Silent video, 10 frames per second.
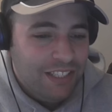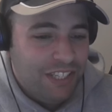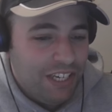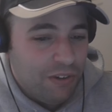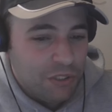
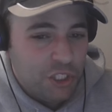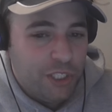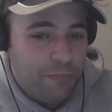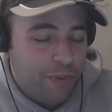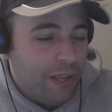She got
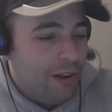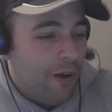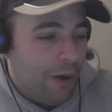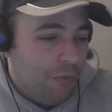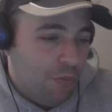split
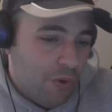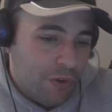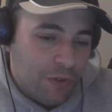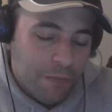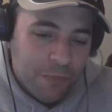like
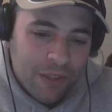wood.